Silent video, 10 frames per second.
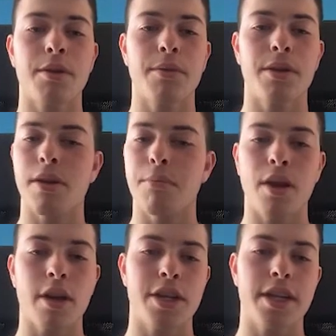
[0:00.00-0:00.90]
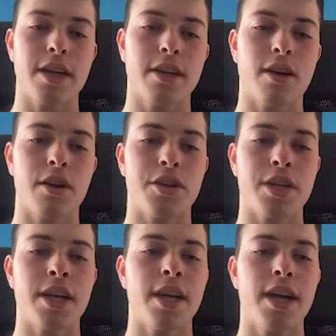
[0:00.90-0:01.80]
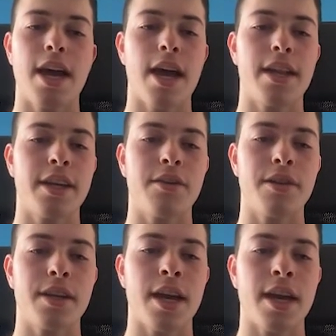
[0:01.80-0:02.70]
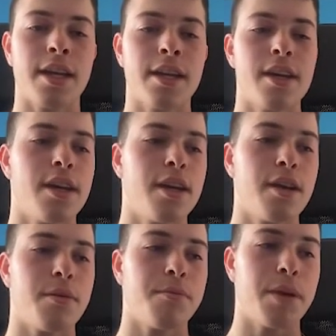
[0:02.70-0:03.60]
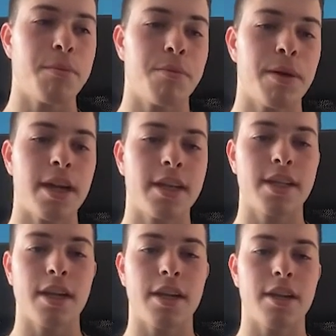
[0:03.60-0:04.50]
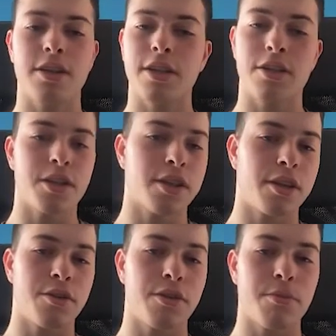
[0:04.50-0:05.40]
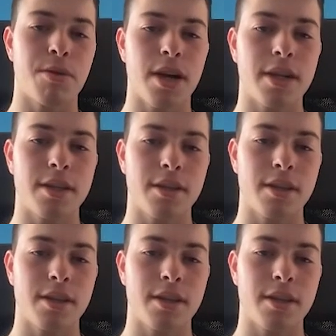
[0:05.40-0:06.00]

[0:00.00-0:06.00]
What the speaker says: with the blockchain technology, at the end of the day, people panic selling it is just going to nuke the price.